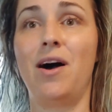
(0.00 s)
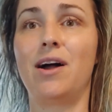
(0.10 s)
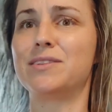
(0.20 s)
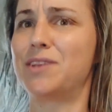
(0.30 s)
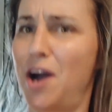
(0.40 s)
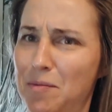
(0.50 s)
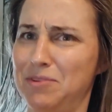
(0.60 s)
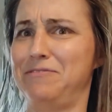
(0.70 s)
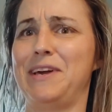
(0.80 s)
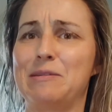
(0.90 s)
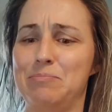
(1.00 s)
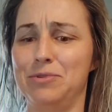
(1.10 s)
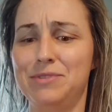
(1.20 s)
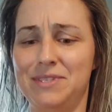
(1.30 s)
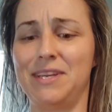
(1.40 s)
on top of like
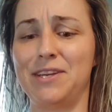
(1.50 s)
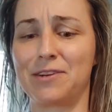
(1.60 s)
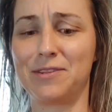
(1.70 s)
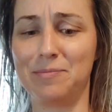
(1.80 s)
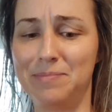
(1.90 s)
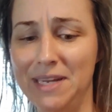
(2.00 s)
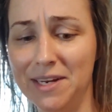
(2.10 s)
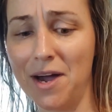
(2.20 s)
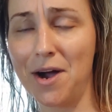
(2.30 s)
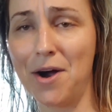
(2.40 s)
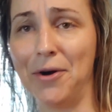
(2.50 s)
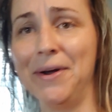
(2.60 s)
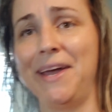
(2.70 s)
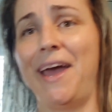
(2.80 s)
boosting your libido